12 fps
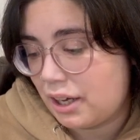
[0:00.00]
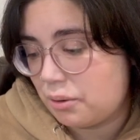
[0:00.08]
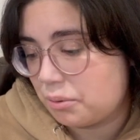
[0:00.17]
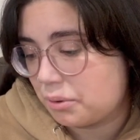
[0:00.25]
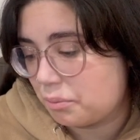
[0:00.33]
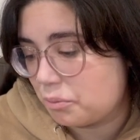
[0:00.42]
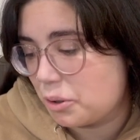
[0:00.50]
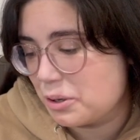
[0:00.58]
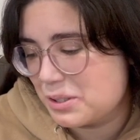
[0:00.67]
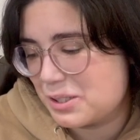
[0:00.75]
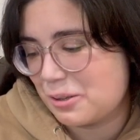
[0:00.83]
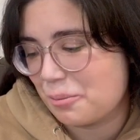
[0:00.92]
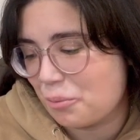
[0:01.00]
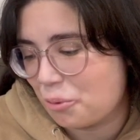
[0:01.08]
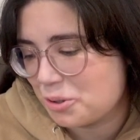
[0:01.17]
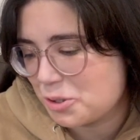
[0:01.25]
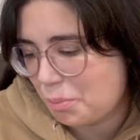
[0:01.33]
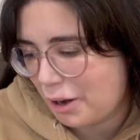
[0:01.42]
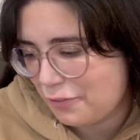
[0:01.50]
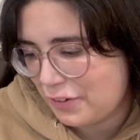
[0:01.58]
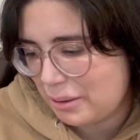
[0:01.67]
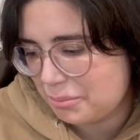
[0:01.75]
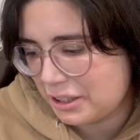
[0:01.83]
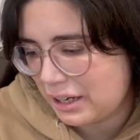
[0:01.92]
we're some more Spy Family.